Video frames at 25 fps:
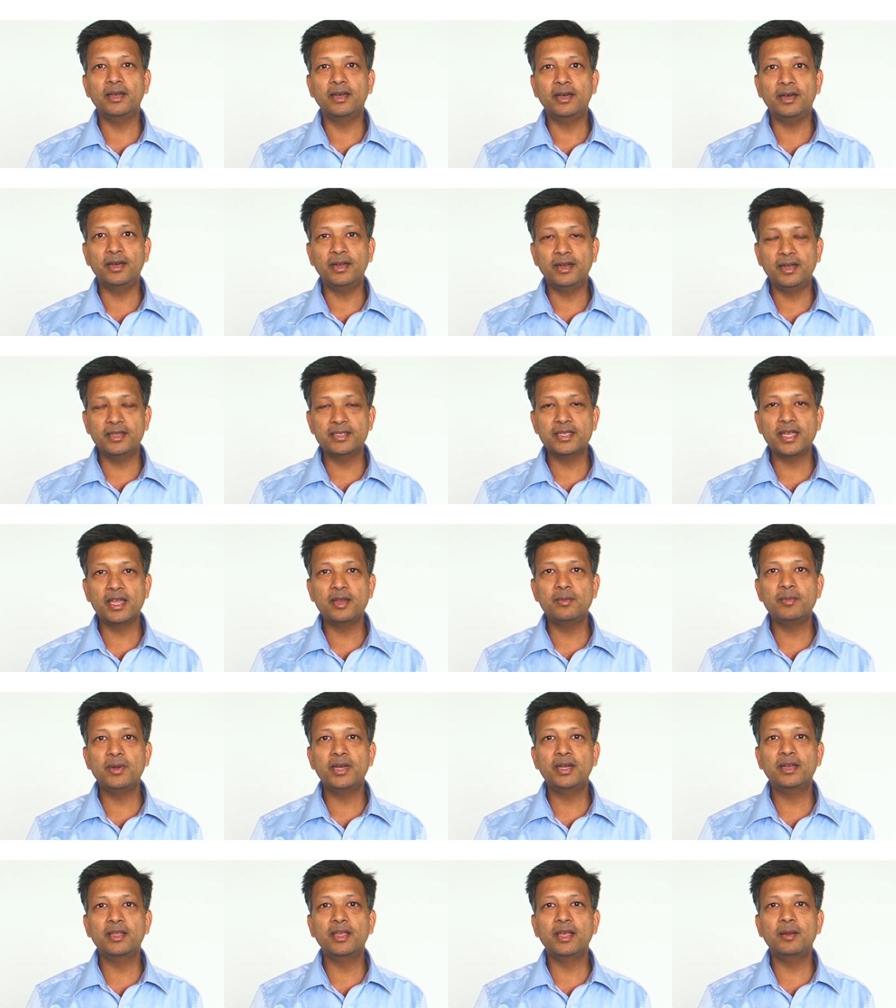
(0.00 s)
an
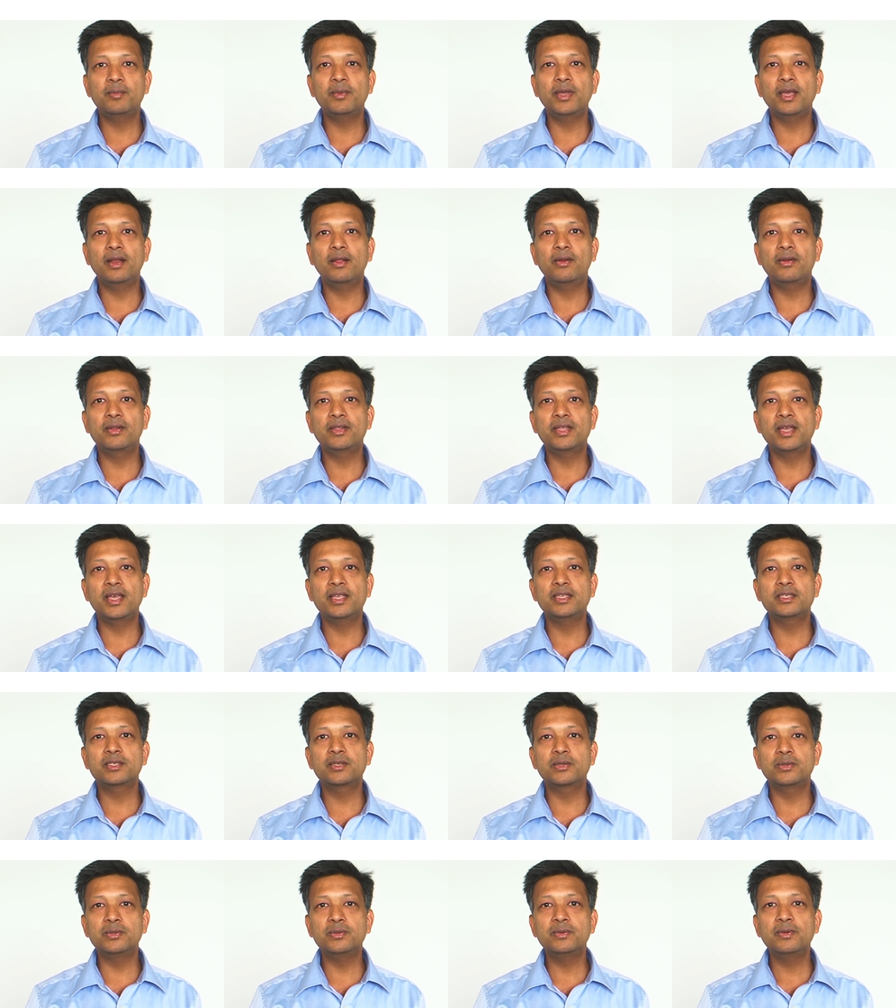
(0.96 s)
assignment can be
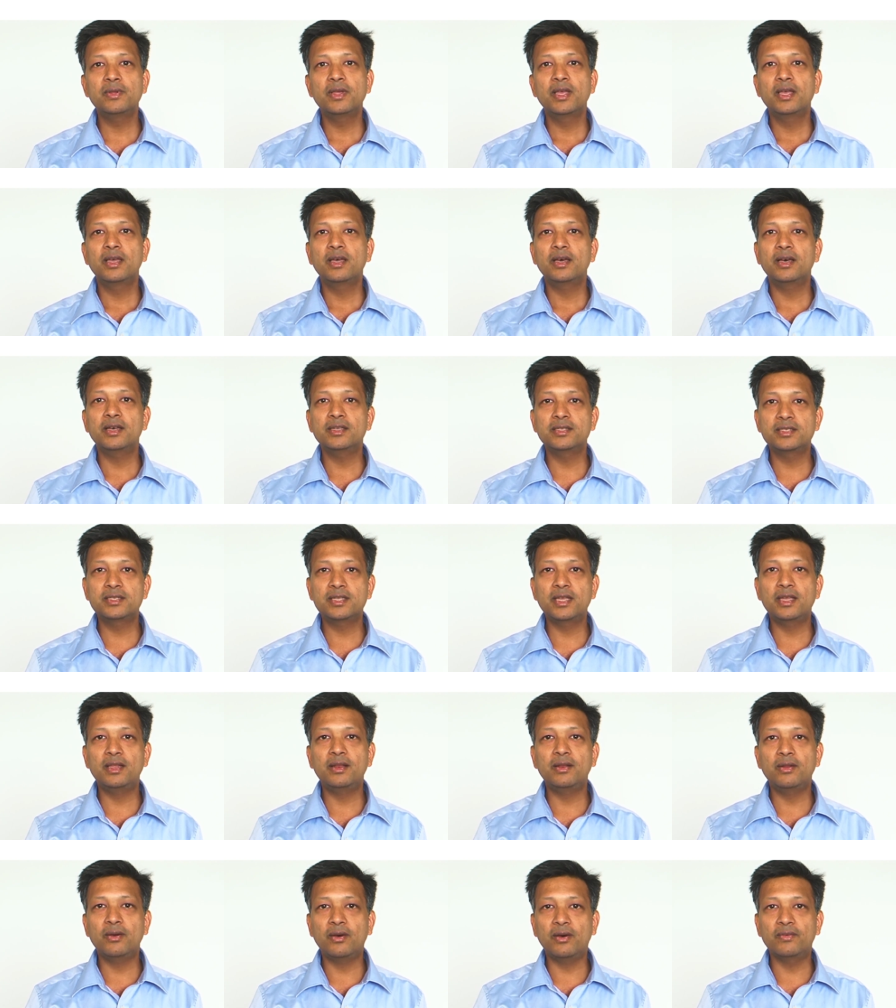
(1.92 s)
analogized to a
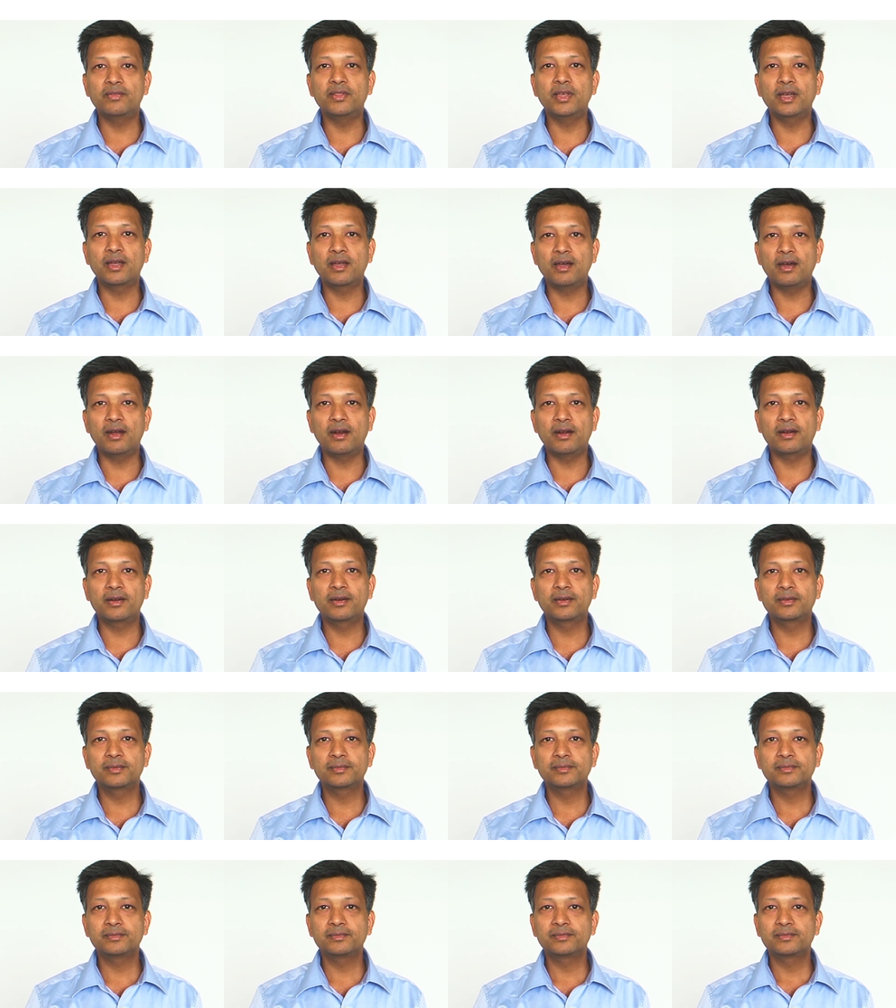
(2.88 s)
sale of the car.
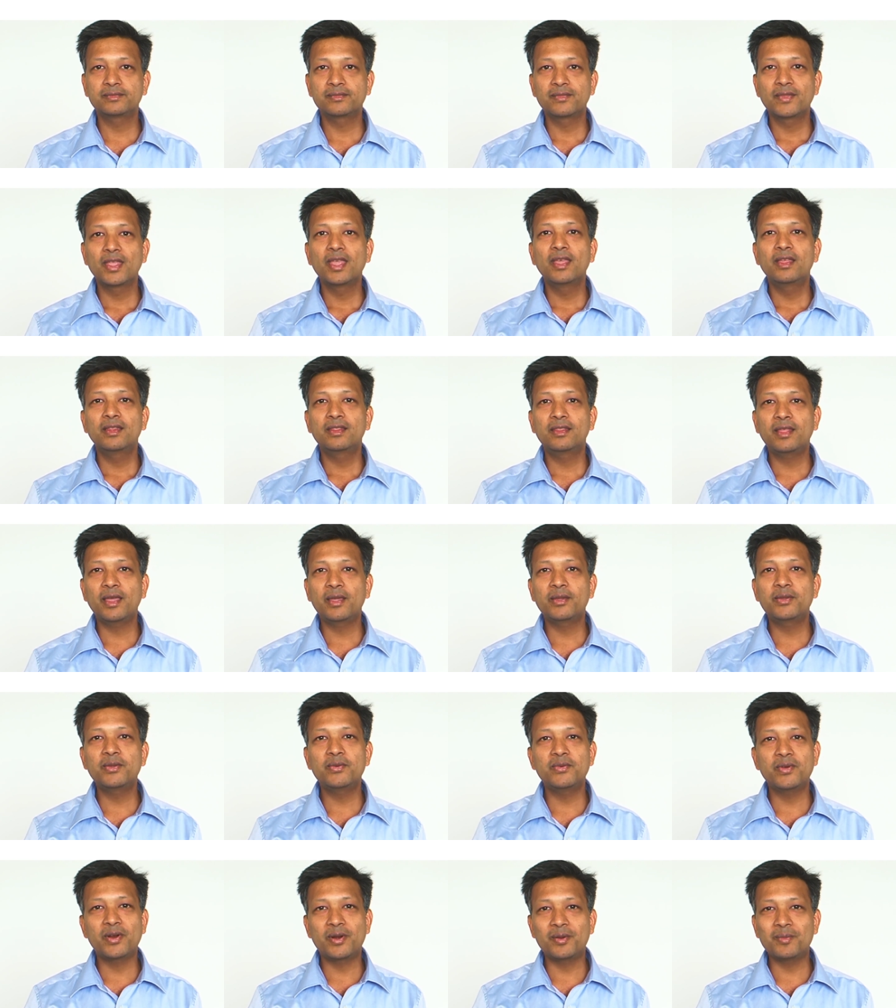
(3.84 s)

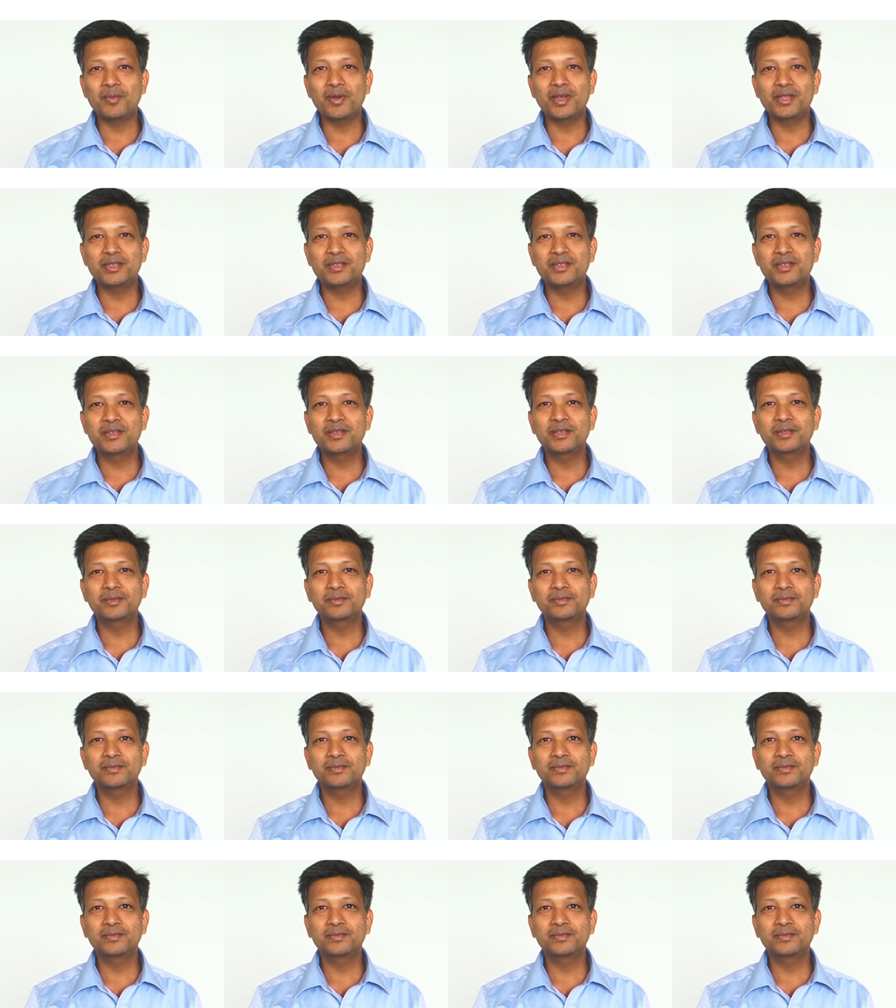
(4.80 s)
Thank you very much.